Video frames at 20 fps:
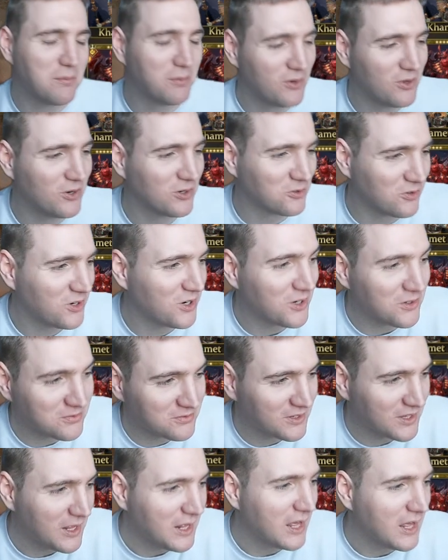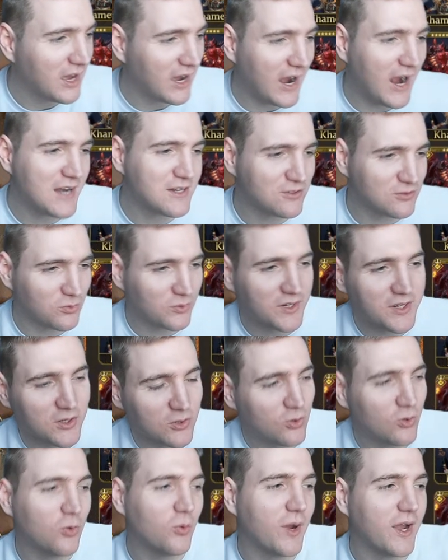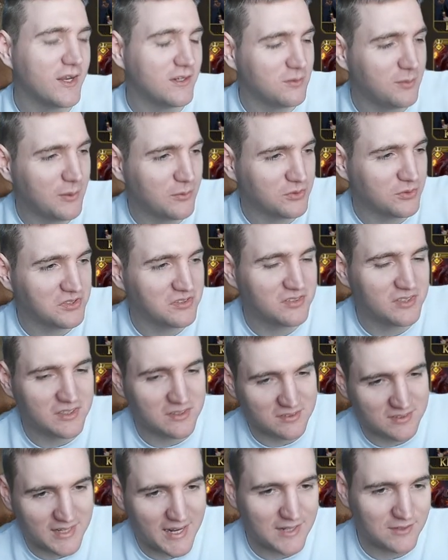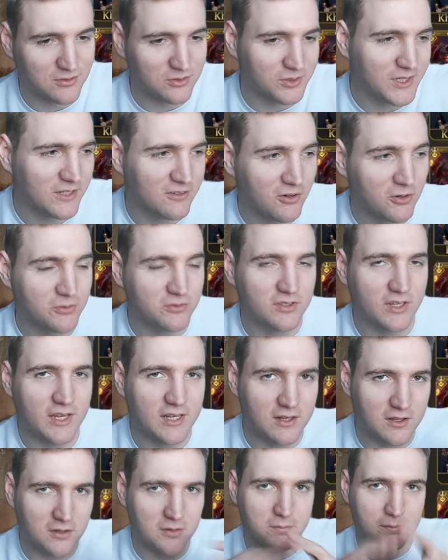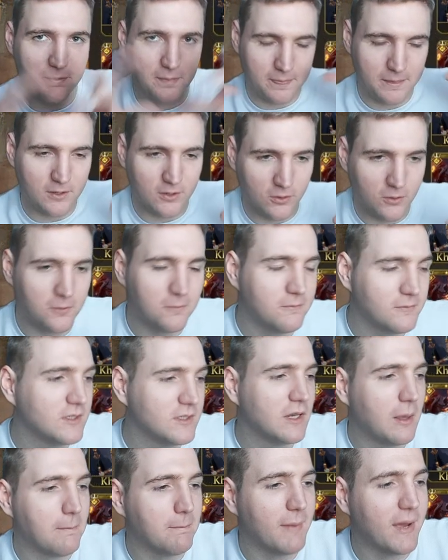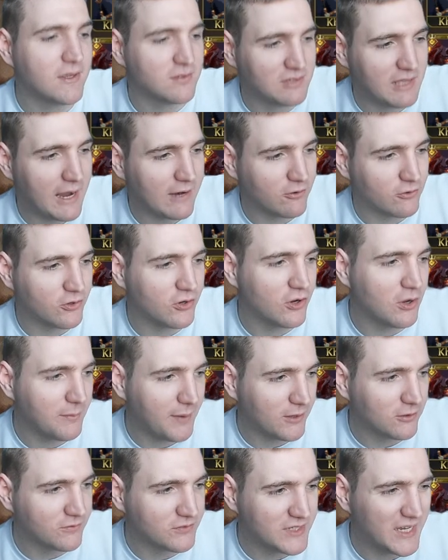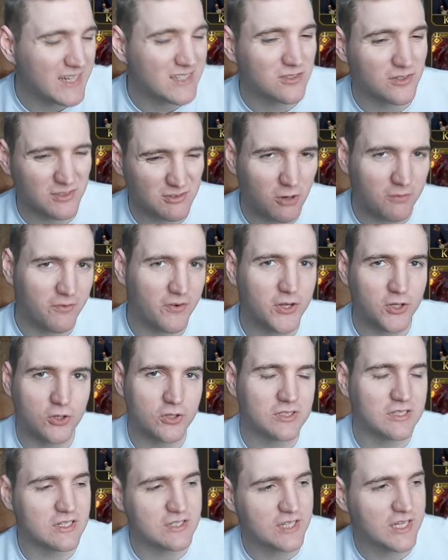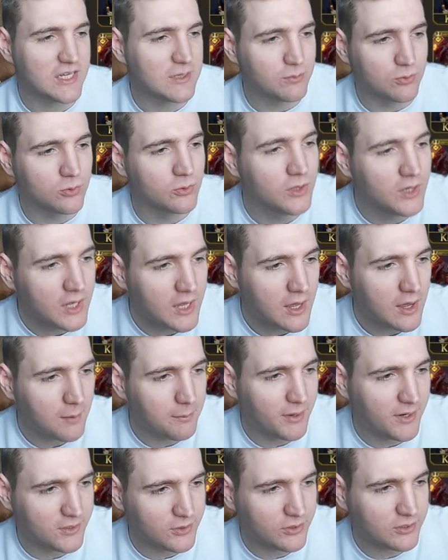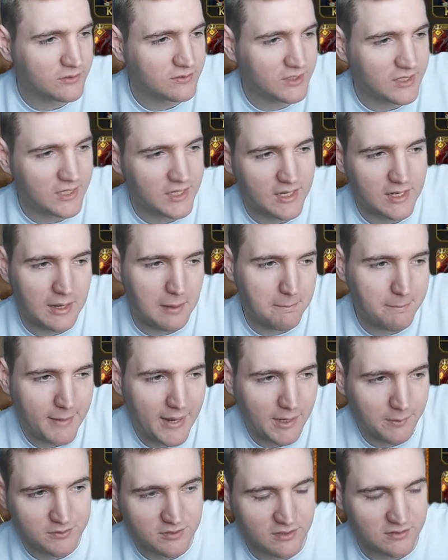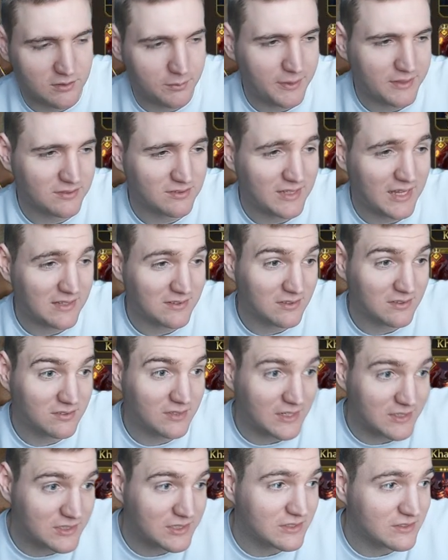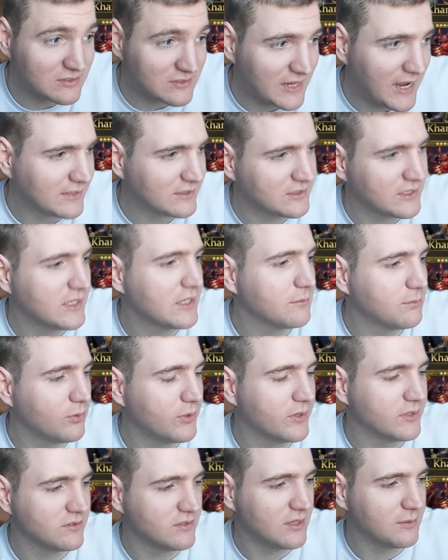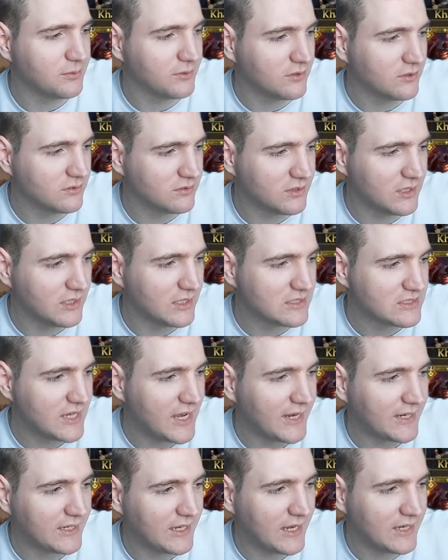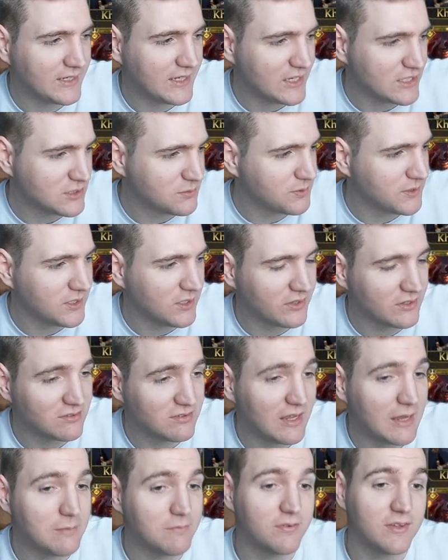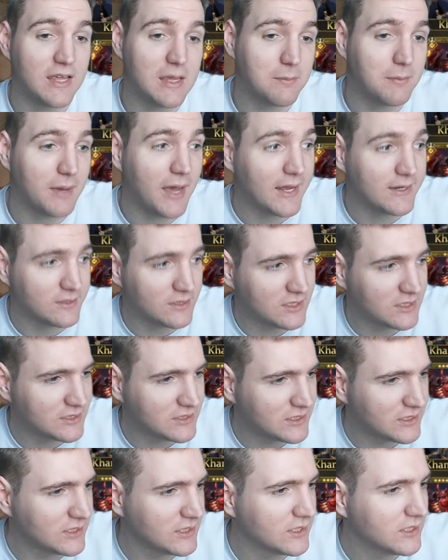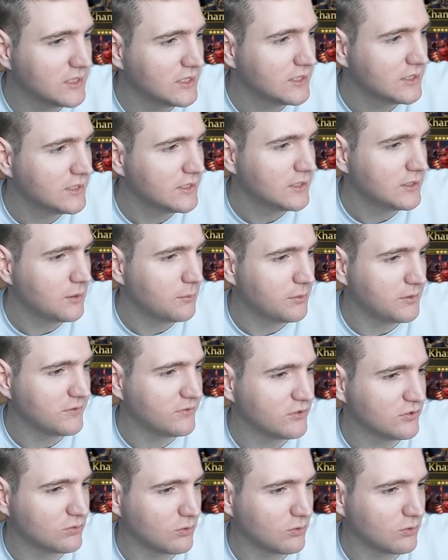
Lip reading: plot graph. I just wanted a cool way to be able to see stats on heroes in a, mass aggregate amount of data. It's not very good in a table, but you can see here like Magnus has the best stats. It's actually stacked data points here because the attack and HP are the same for him and Ardea. But if you